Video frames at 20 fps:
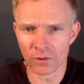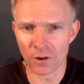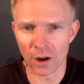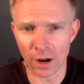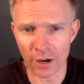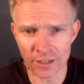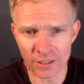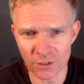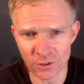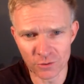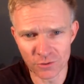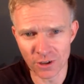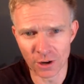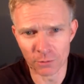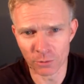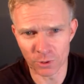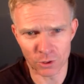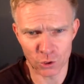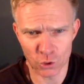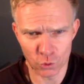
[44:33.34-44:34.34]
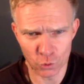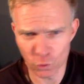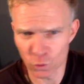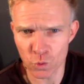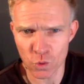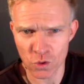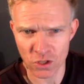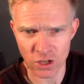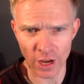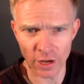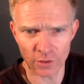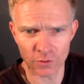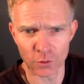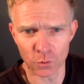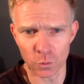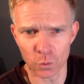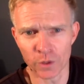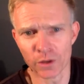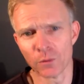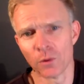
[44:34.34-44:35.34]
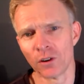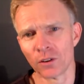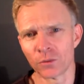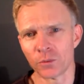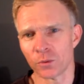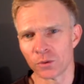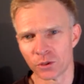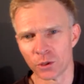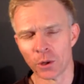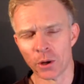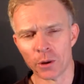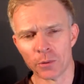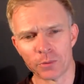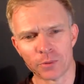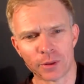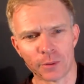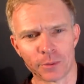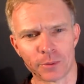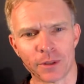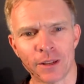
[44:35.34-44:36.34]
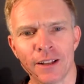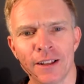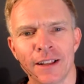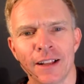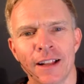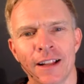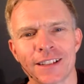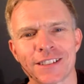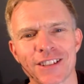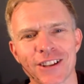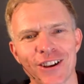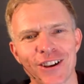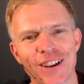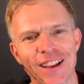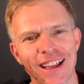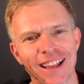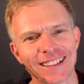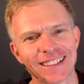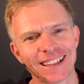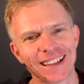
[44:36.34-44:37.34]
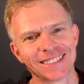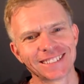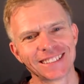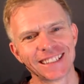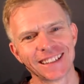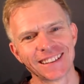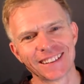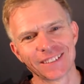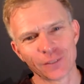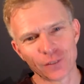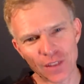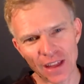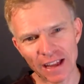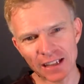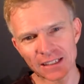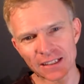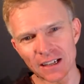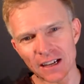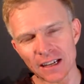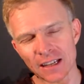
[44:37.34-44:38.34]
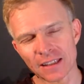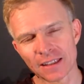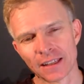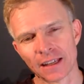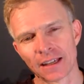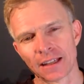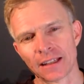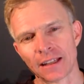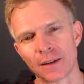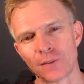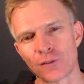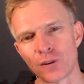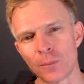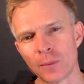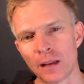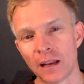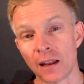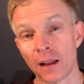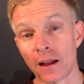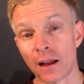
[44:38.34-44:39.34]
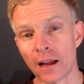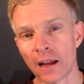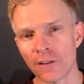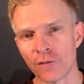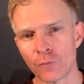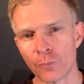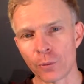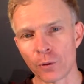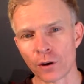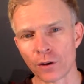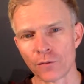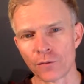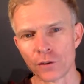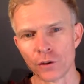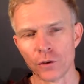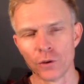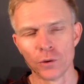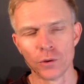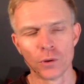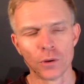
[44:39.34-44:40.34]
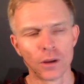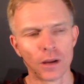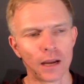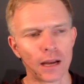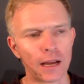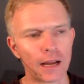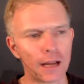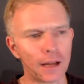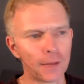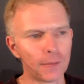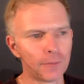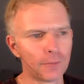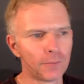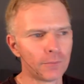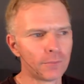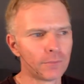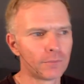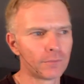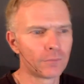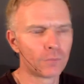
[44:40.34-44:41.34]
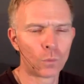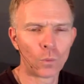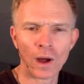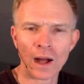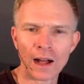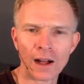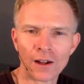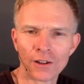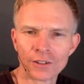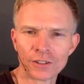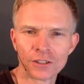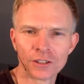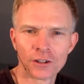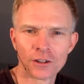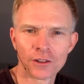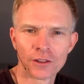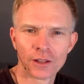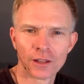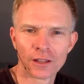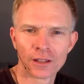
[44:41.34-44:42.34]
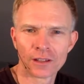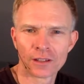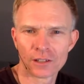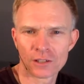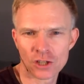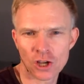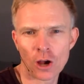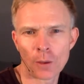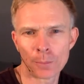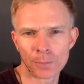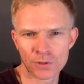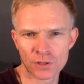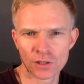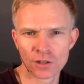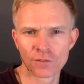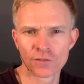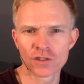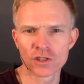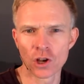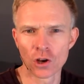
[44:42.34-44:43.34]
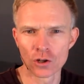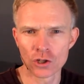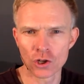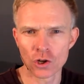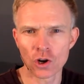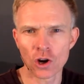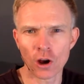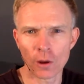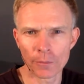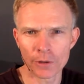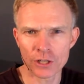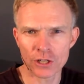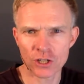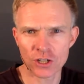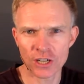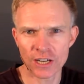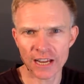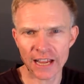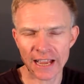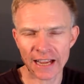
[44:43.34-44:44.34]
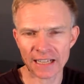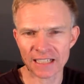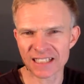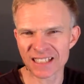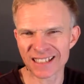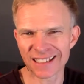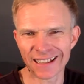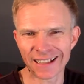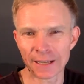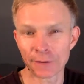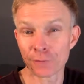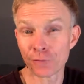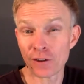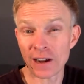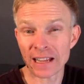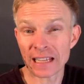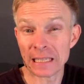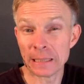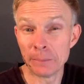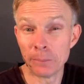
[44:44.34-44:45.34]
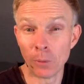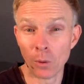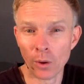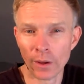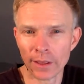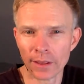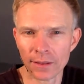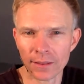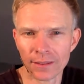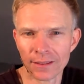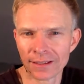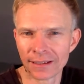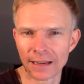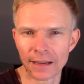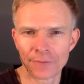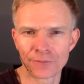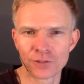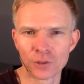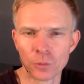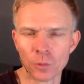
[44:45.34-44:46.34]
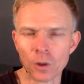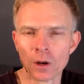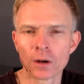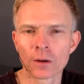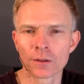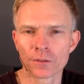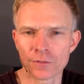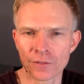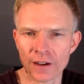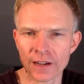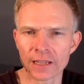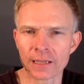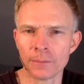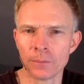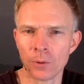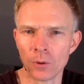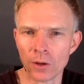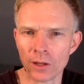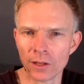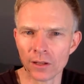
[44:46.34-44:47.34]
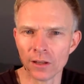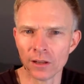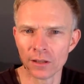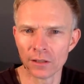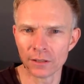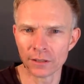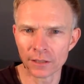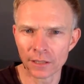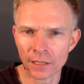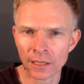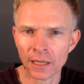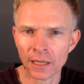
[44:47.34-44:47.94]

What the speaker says: I don't know what you say that we want, you know. So that kind of thing. And then from a live point of view, wow, you know, the top sort of social commentary acts like a Frankie Boyle. I'd love to work with Frankie Boyle and